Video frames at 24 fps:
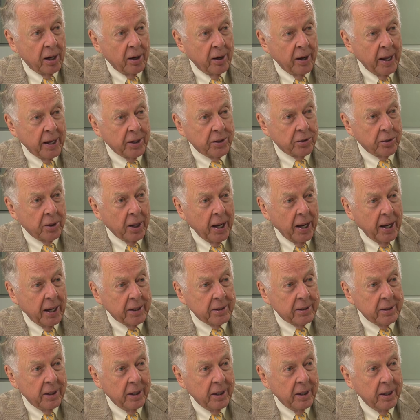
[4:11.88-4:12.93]
natural gas.
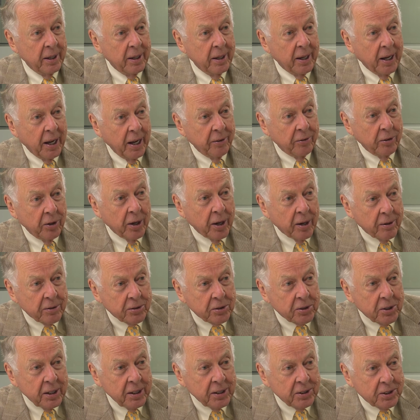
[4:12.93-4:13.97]
Have you ever
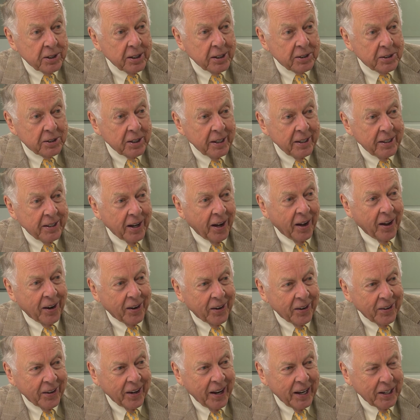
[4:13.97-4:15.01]
seen
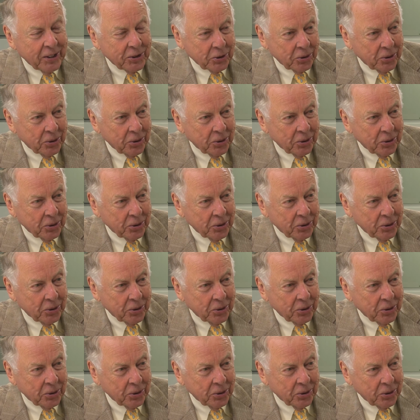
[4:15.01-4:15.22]
$16 natural